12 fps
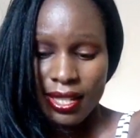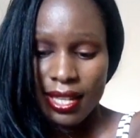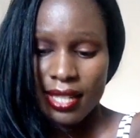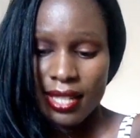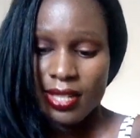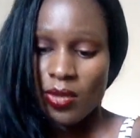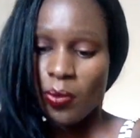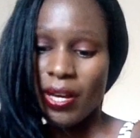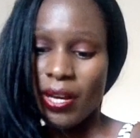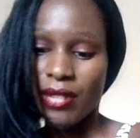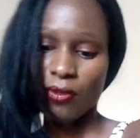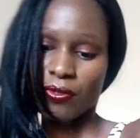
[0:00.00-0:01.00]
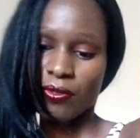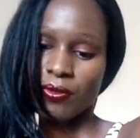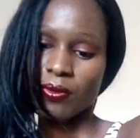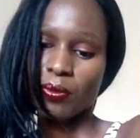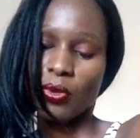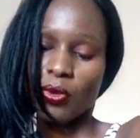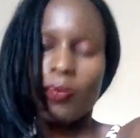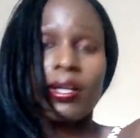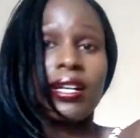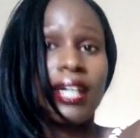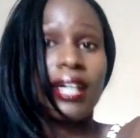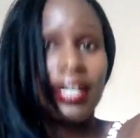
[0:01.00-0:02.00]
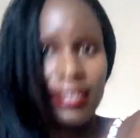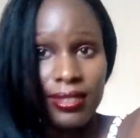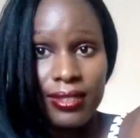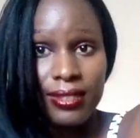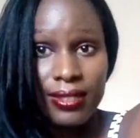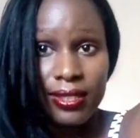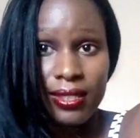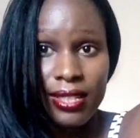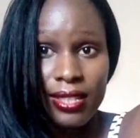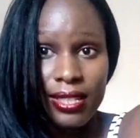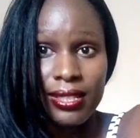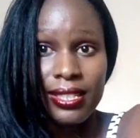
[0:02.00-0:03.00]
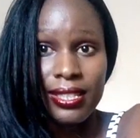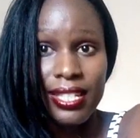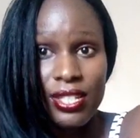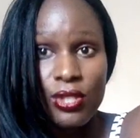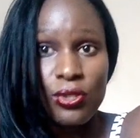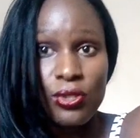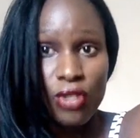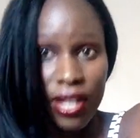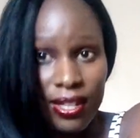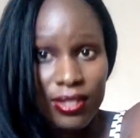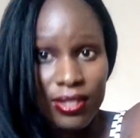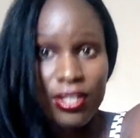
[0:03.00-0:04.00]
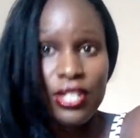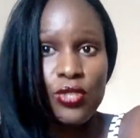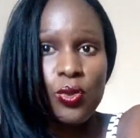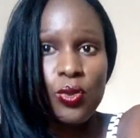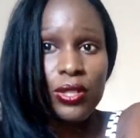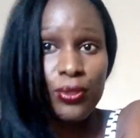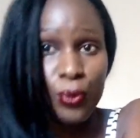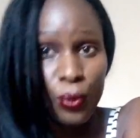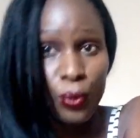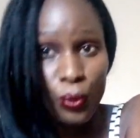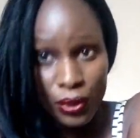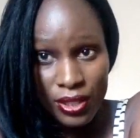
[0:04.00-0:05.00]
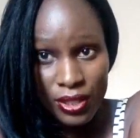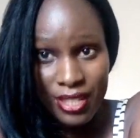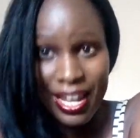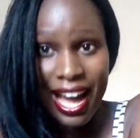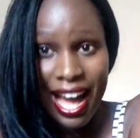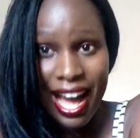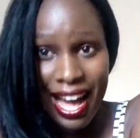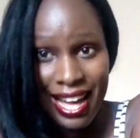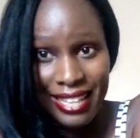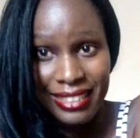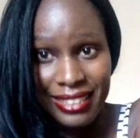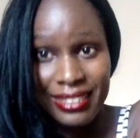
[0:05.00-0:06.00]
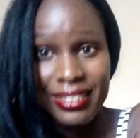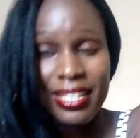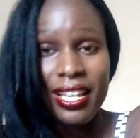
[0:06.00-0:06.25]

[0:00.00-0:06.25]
And part of proper guidance is getting a child into a school that has